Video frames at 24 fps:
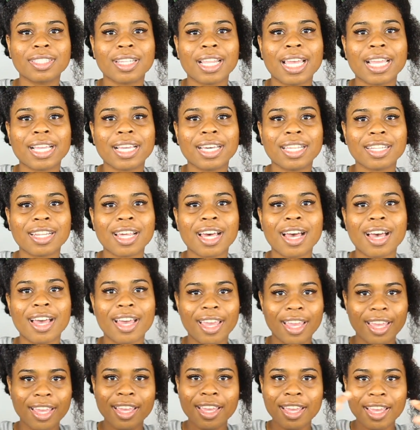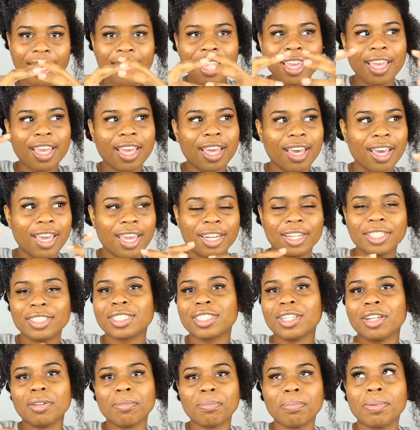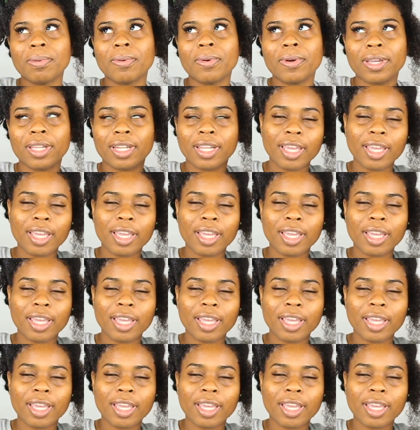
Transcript: like collide at a certain point.